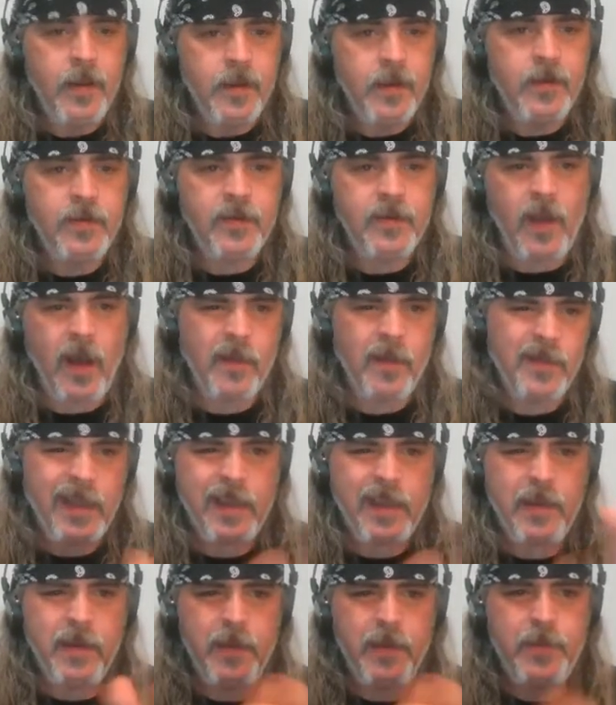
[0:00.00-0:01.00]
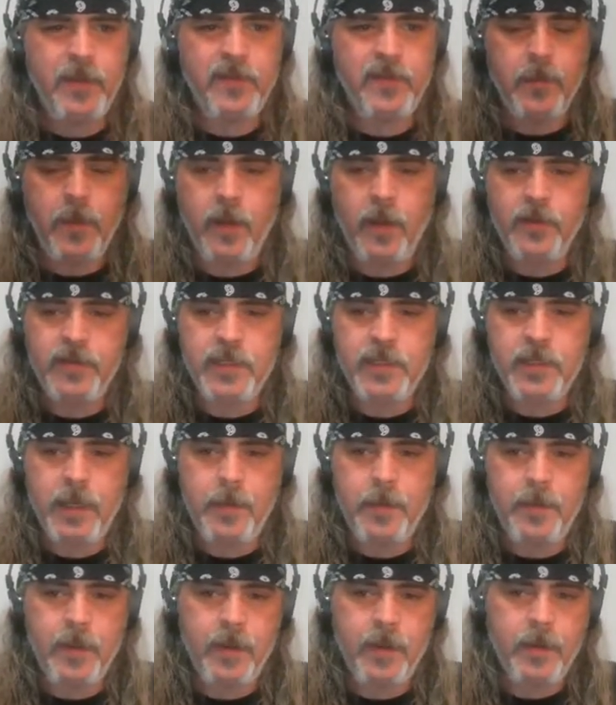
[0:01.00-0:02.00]
It's like an epistemology
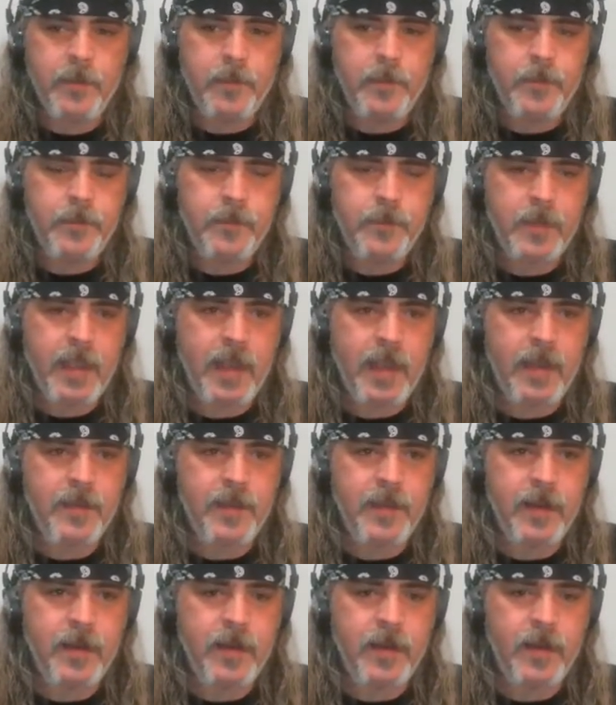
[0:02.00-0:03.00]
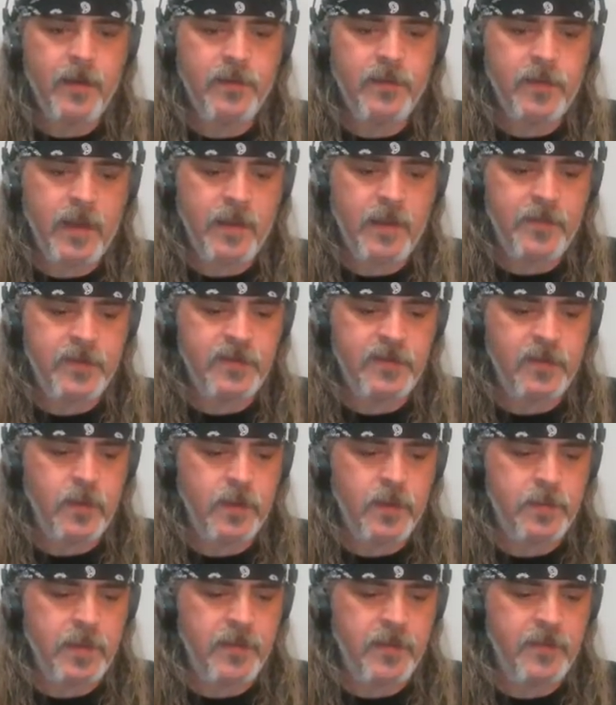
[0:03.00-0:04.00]
type thing. And then I also have a
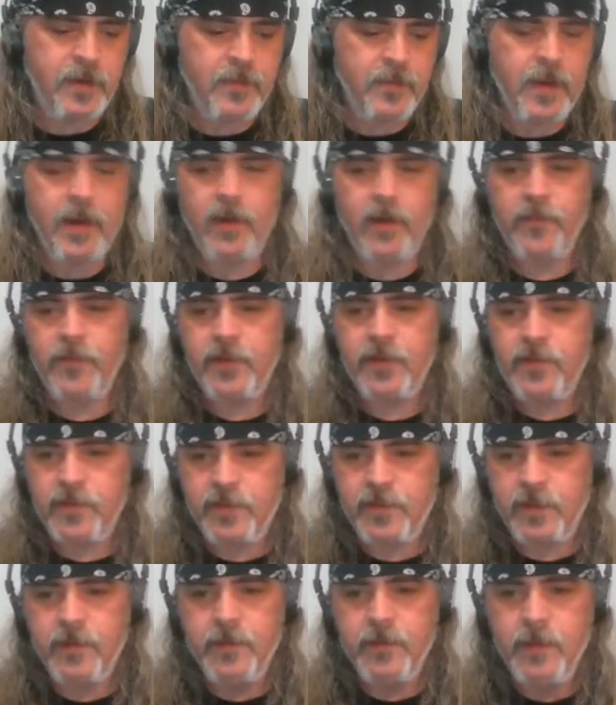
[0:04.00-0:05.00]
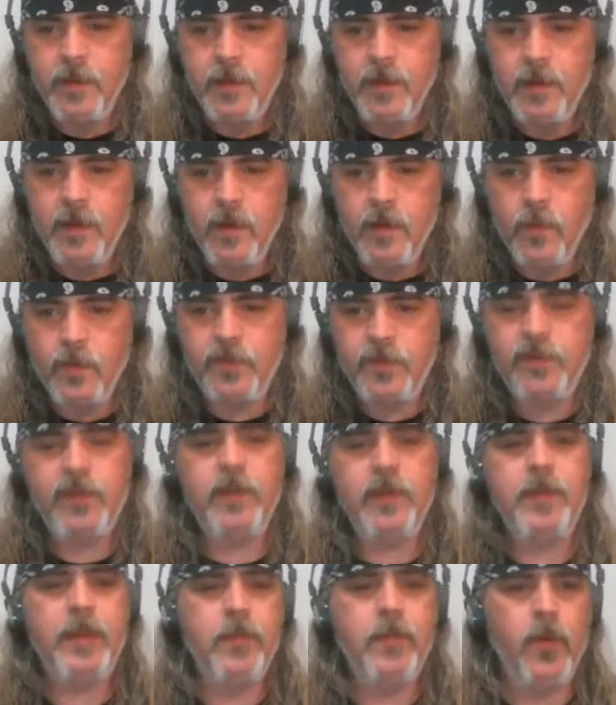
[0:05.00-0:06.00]
show with my friend Randolph Richardson, which is
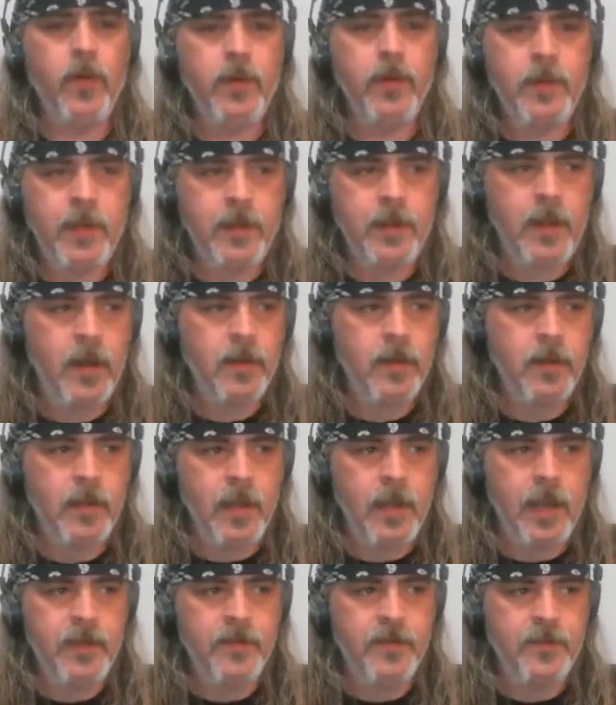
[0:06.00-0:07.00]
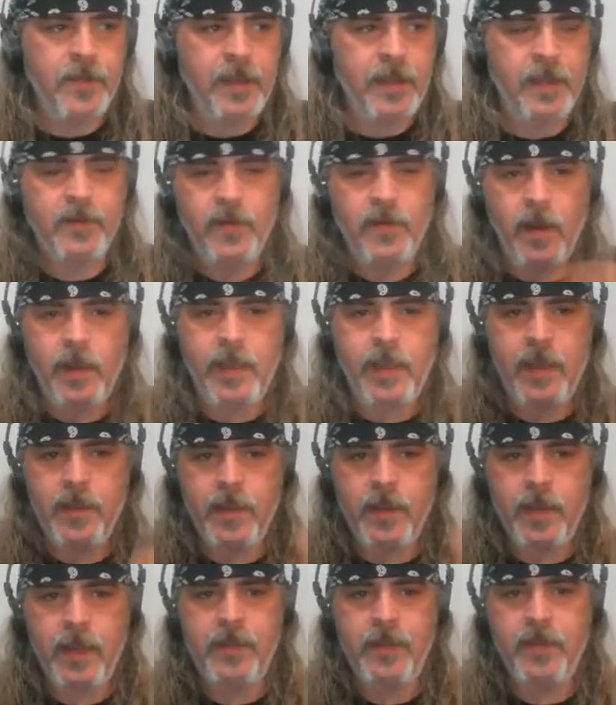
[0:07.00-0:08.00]
going to be more along the lines of like a Talk
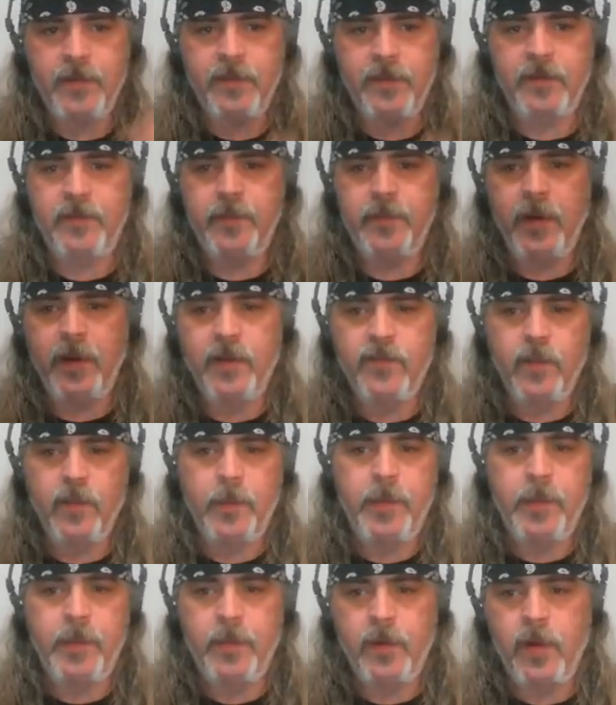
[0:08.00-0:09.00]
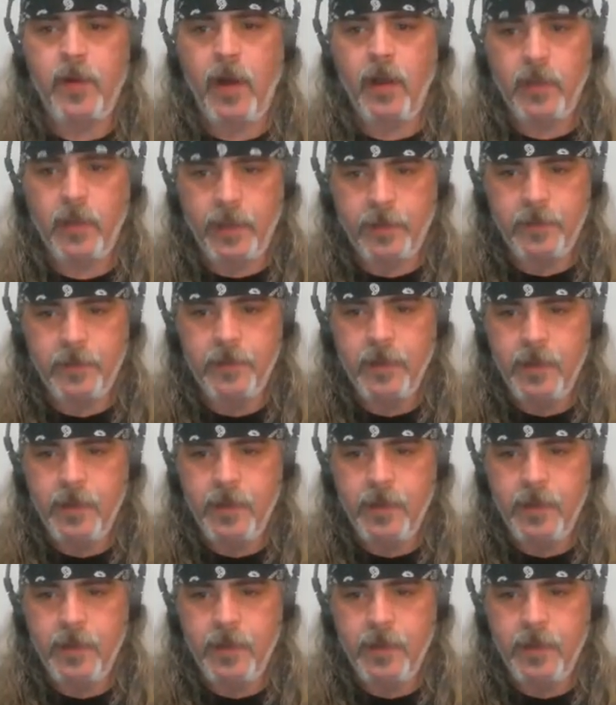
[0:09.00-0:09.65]
Heathen Atheist experience where people call in